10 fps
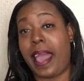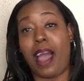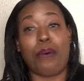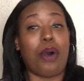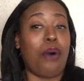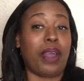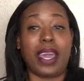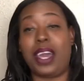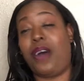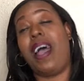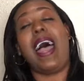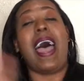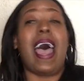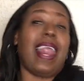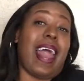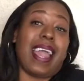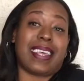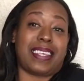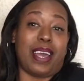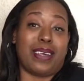out on the hill. I
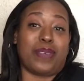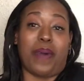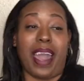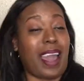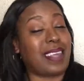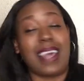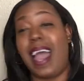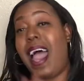like Zell Swags.